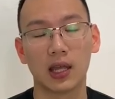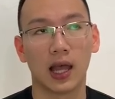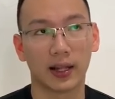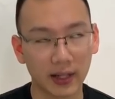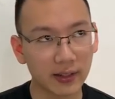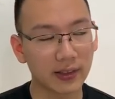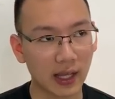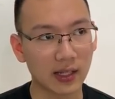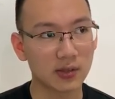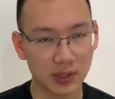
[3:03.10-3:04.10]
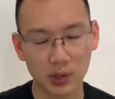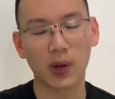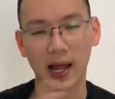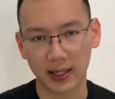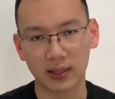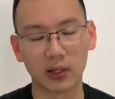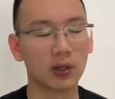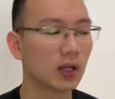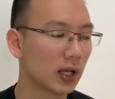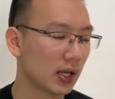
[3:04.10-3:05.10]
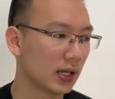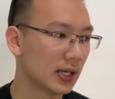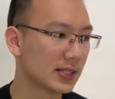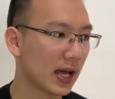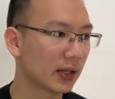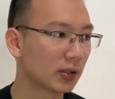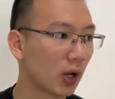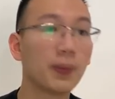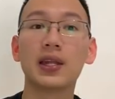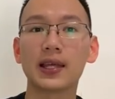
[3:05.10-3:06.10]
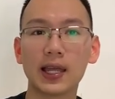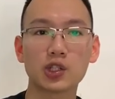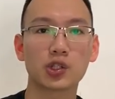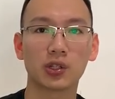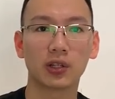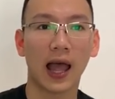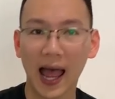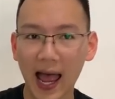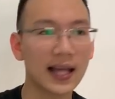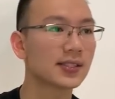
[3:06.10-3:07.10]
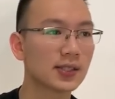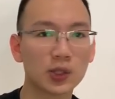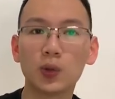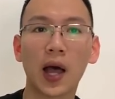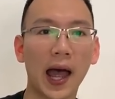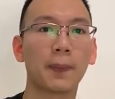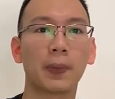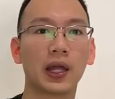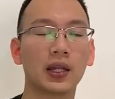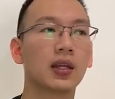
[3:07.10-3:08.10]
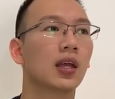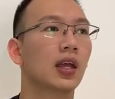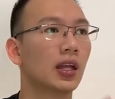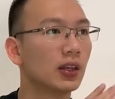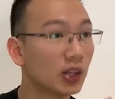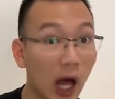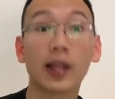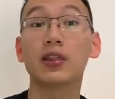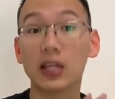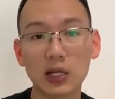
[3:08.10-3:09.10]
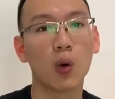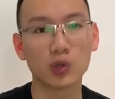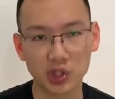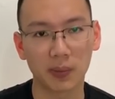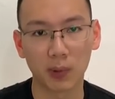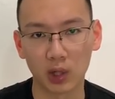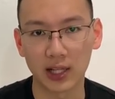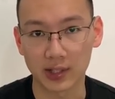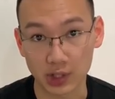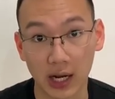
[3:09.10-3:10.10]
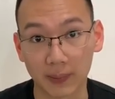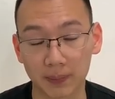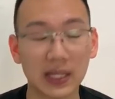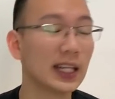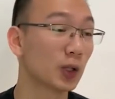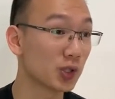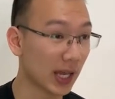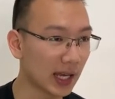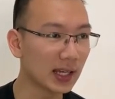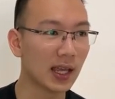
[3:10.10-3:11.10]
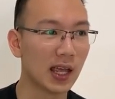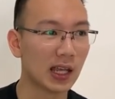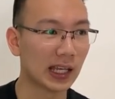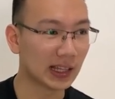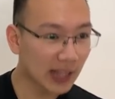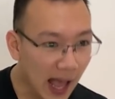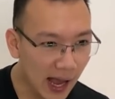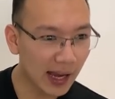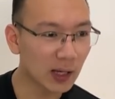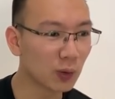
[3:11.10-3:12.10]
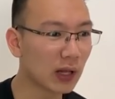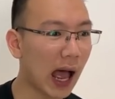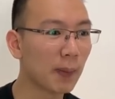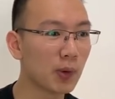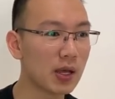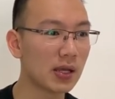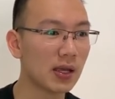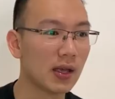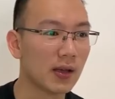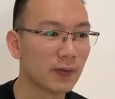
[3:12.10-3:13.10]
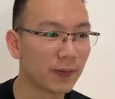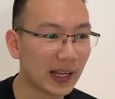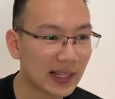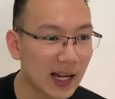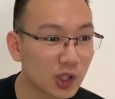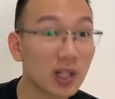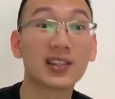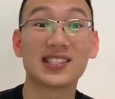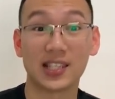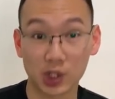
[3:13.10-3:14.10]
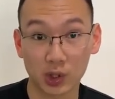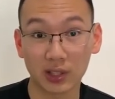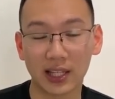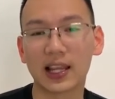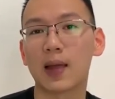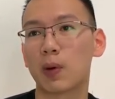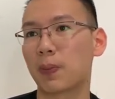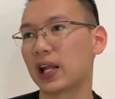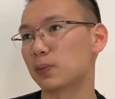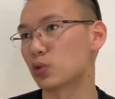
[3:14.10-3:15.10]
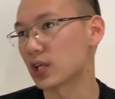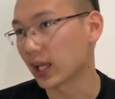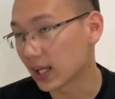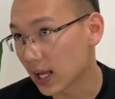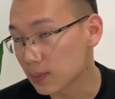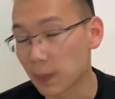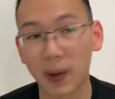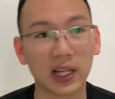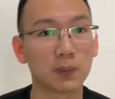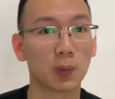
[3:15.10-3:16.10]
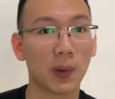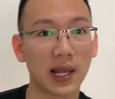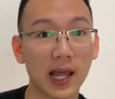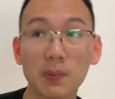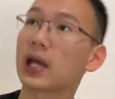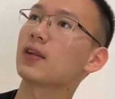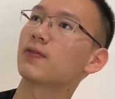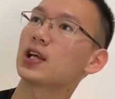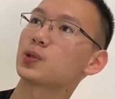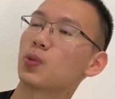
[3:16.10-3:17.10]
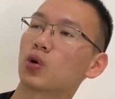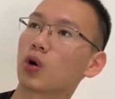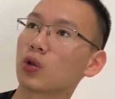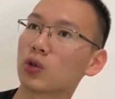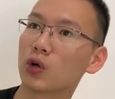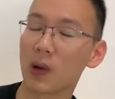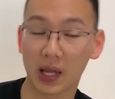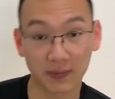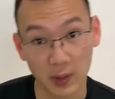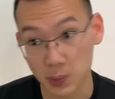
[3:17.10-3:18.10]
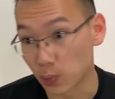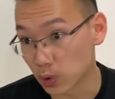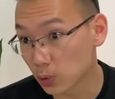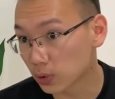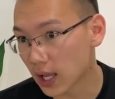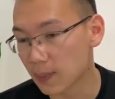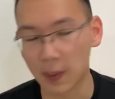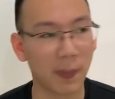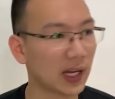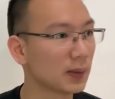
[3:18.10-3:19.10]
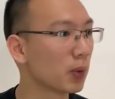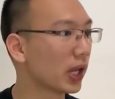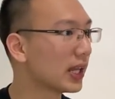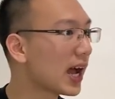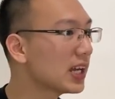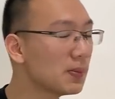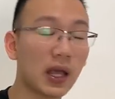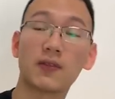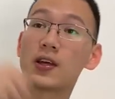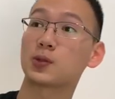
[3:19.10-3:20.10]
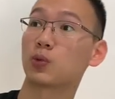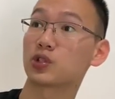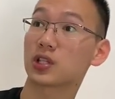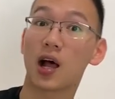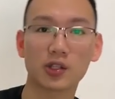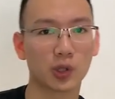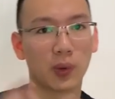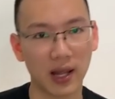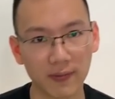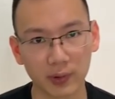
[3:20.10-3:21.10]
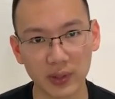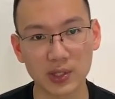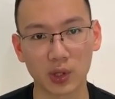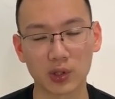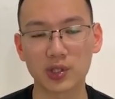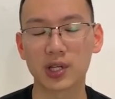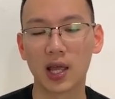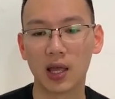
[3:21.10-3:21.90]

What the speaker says: Another thing just to add, no, is that communication has to happen. Non-negotiable na siya. Meaning to say, kintahay kung naamoy financial decision, kintahay magpalit mong sakinan, magpalit mong balay, mag-invest mong kondo, mag-invest mong yuta, magpalit mong inani, mag-invest mong stocks, or whatever reasons,